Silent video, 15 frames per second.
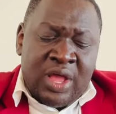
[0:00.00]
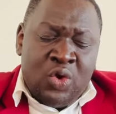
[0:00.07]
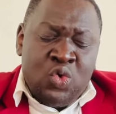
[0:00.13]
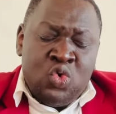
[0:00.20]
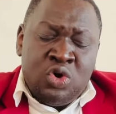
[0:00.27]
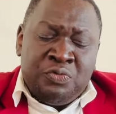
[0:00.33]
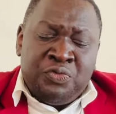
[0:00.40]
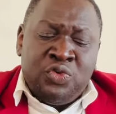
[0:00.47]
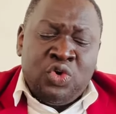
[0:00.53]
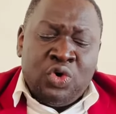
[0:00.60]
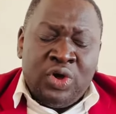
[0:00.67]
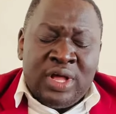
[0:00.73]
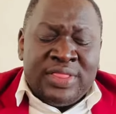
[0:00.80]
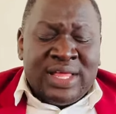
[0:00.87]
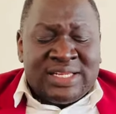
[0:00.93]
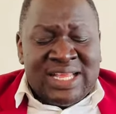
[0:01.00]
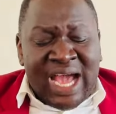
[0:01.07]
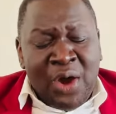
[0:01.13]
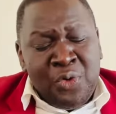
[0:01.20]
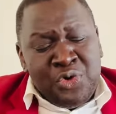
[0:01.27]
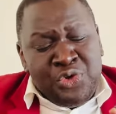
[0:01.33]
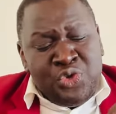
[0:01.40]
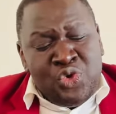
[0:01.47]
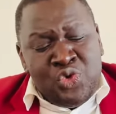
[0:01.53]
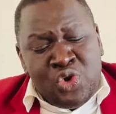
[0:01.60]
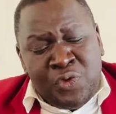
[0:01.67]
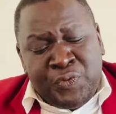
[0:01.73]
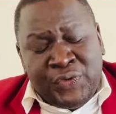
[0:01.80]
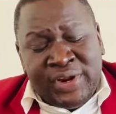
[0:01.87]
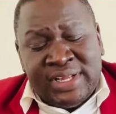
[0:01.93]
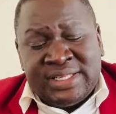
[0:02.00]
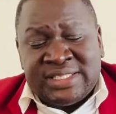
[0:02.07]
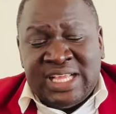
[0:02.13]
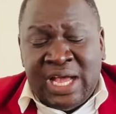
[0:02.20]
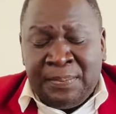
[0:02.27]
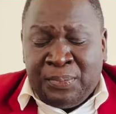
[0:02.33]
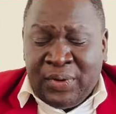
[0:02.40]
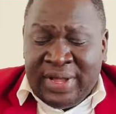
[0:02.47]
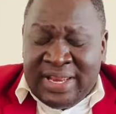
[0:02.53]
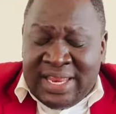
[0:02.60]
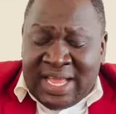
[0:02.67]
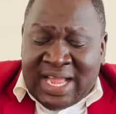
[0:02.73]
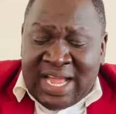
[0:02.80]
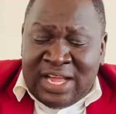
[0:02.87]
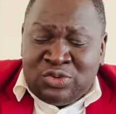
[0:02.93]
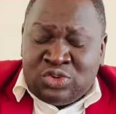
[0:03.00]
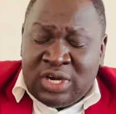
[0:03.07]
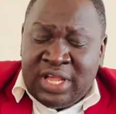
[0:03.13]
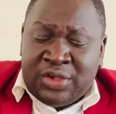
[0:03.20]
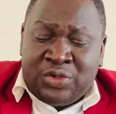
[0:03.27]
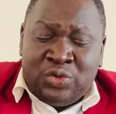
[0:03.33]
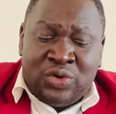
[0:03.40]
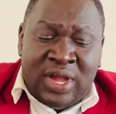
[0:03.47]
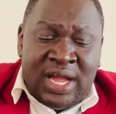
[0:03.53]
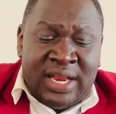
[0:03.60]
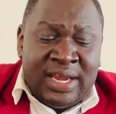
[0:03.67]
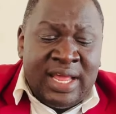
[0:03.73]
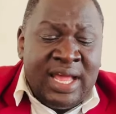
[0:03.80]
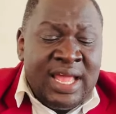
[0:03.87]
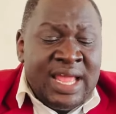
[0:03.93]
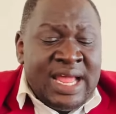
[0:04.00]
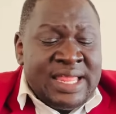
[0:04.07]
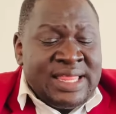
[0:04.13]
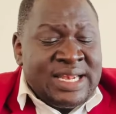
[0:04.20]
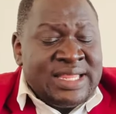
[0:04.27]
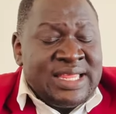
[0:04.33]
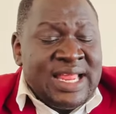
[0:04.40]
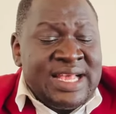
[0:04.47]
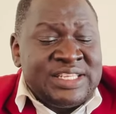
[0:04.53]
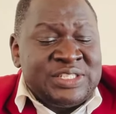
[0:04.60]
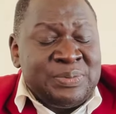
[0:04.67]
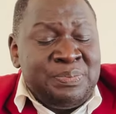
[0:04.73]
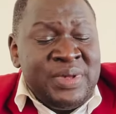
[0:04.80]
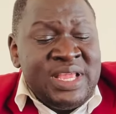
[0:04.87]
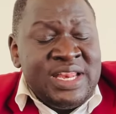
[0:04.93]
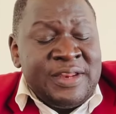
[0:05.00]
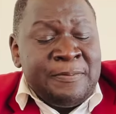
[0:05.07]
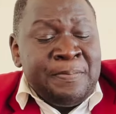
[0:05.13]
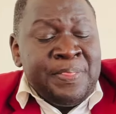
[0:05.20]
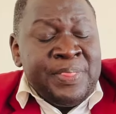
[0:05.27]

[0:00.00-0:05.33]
rule of law, that how do you know, for example, in a country like Uganda, that there has been